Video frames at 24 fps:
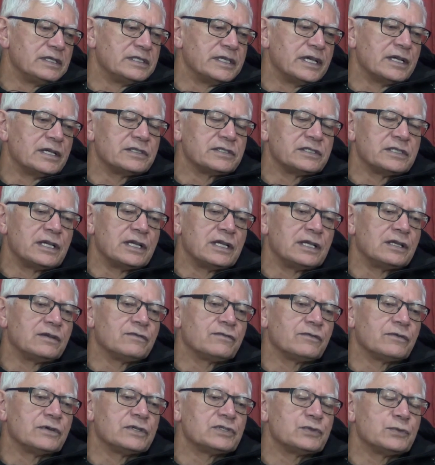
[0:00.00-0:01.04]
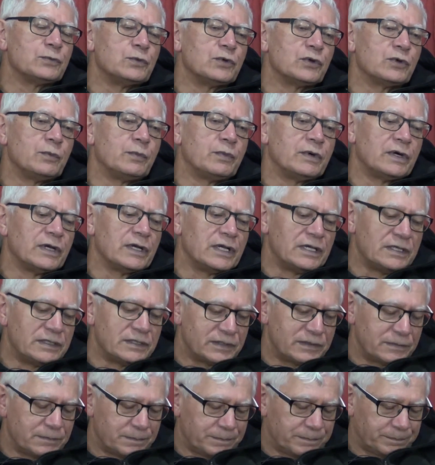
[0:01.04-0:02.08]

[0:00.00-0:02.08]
outstanding freshwater bodies.